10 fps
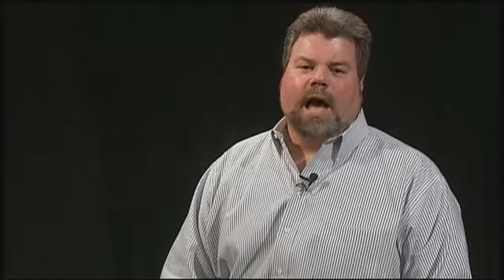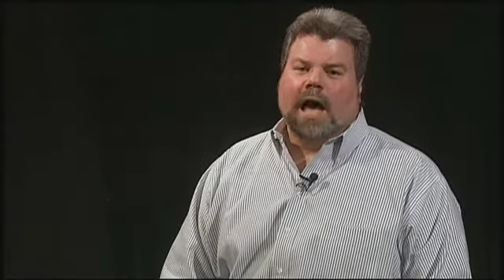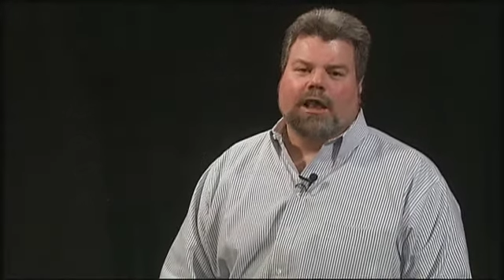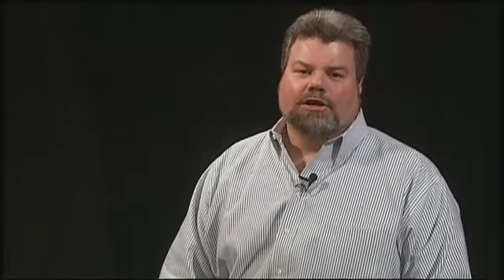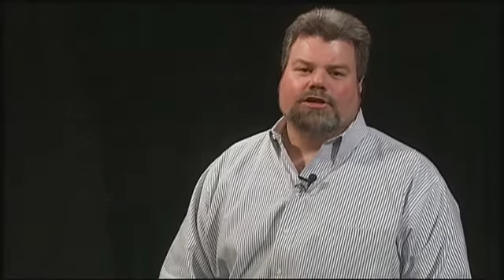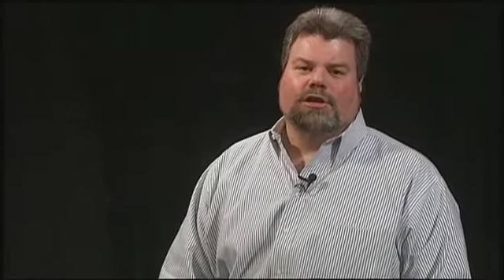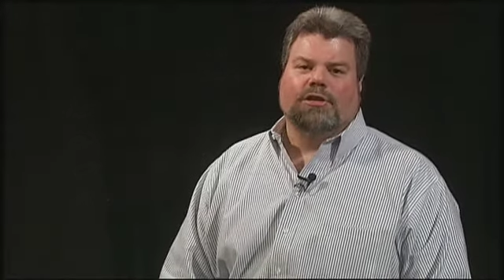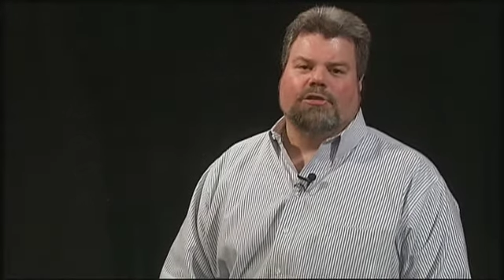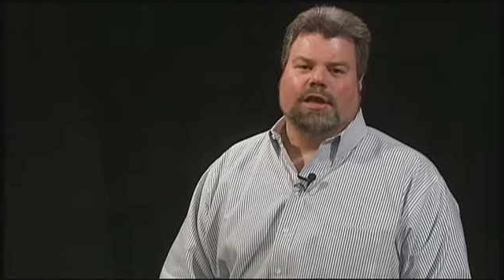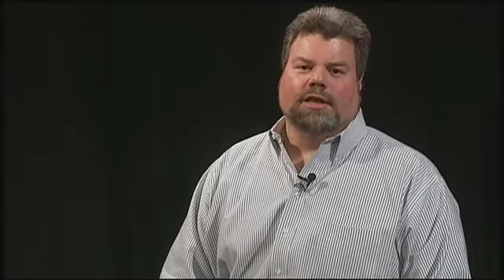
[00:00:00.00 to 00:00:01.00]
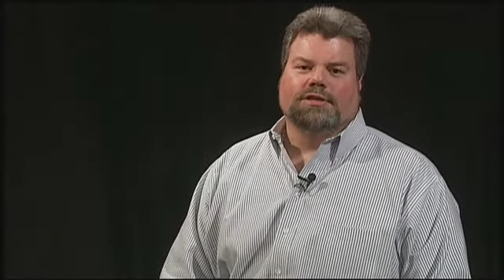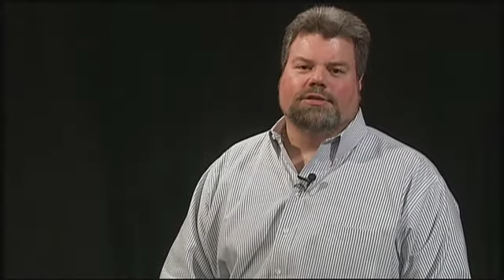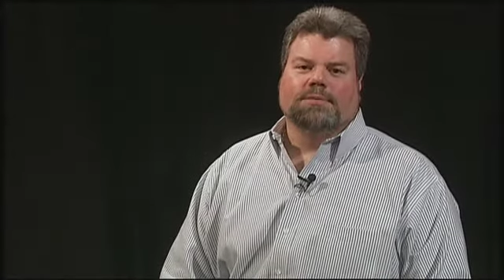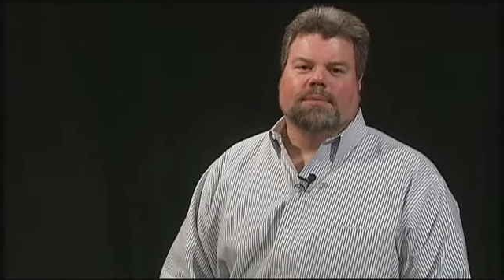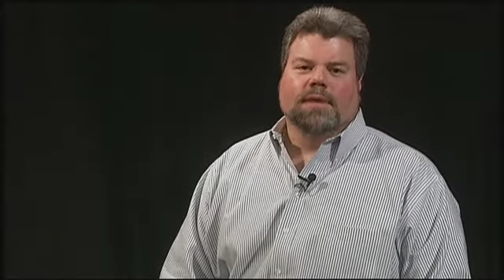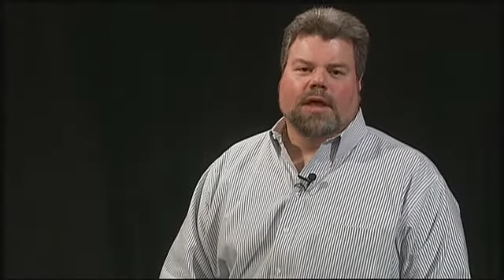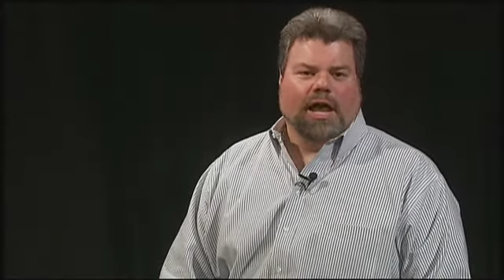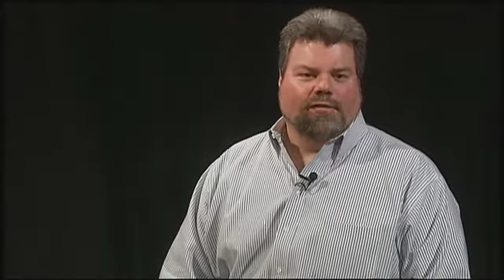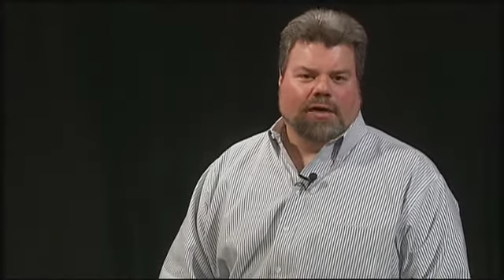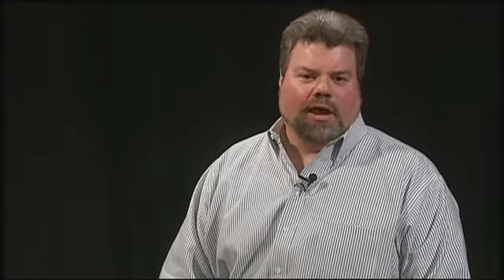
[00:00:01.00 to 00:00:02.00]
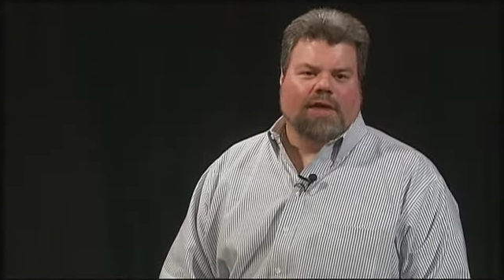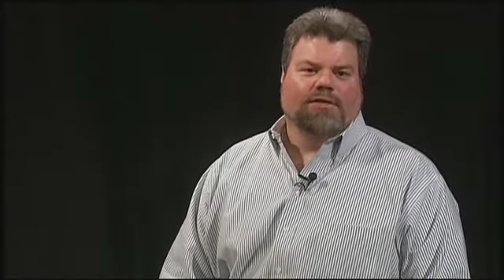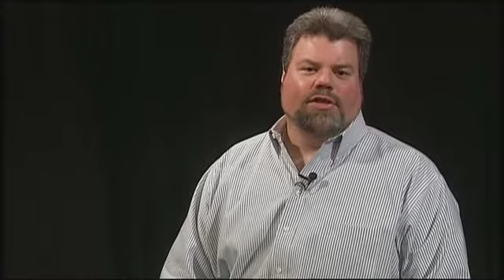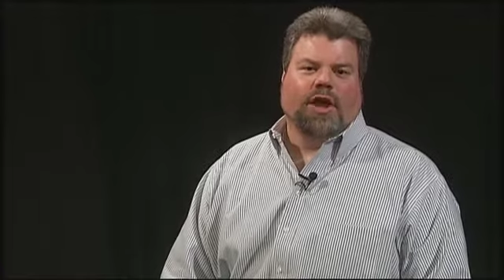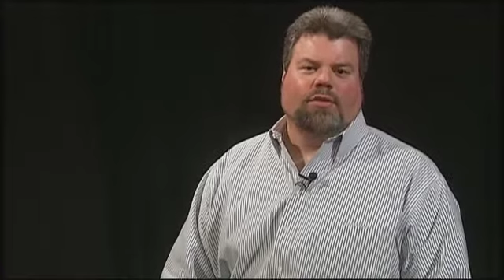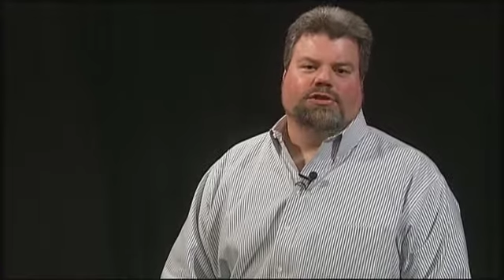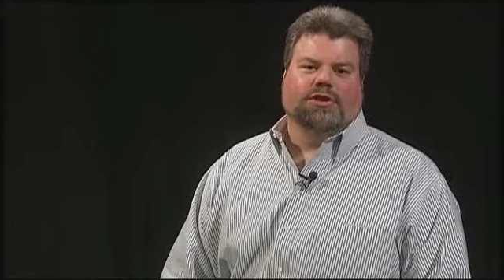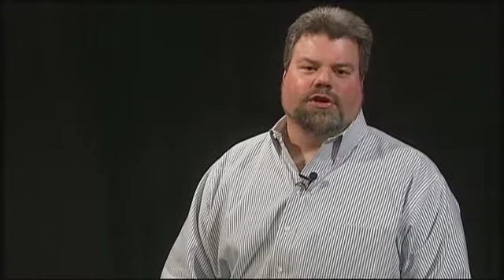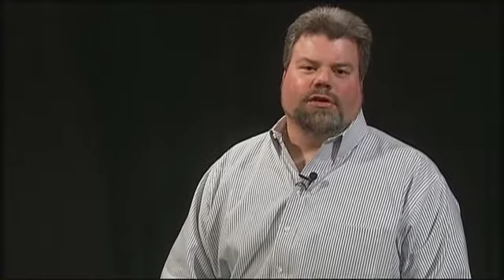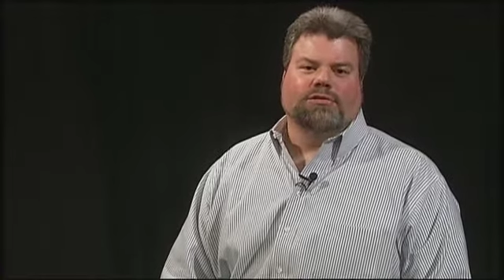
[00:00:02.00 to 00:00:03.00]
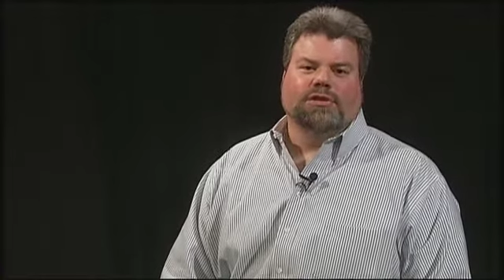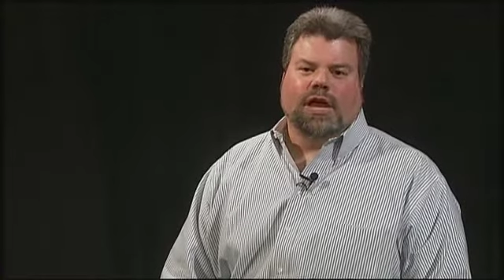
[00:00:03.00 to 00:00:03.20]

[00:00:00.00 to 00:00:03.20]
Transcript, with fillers: I'll assure you this if we live with no reserves